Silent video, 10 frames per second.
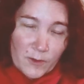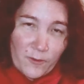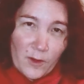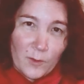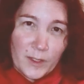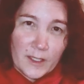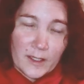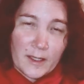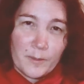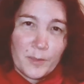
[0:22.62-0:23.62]
that we're following
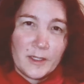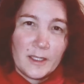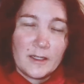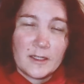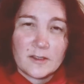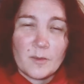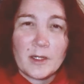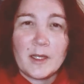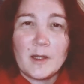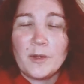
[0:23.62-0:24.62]
a company, an
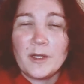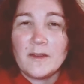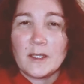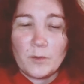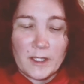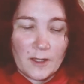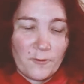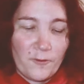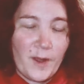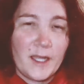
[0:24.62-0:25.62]
example company that we can
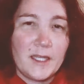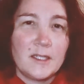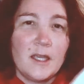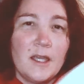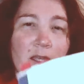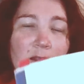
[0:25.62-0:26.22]
find